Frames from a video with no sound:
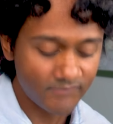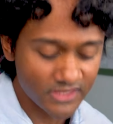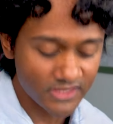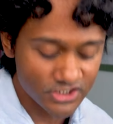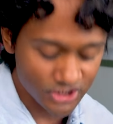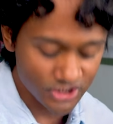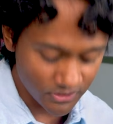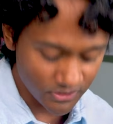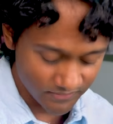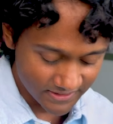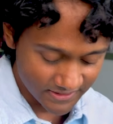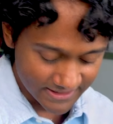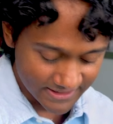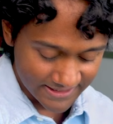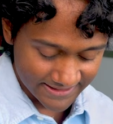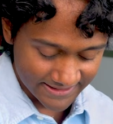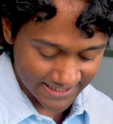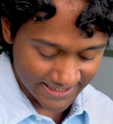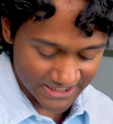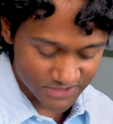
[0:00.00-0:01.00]
So
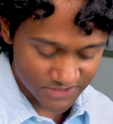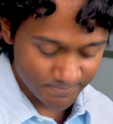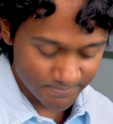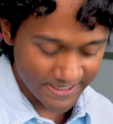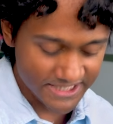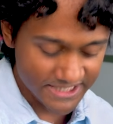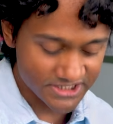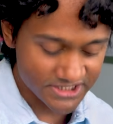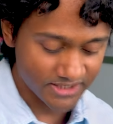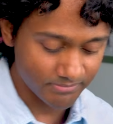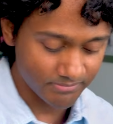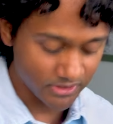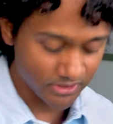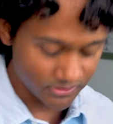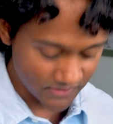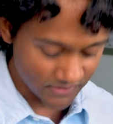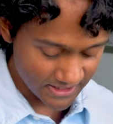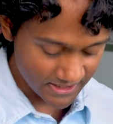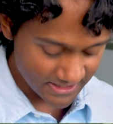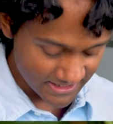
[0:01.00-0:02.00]
that is page number
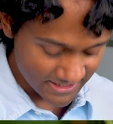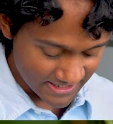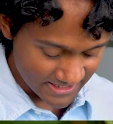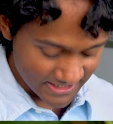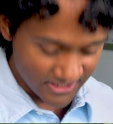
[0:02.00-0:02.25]
3.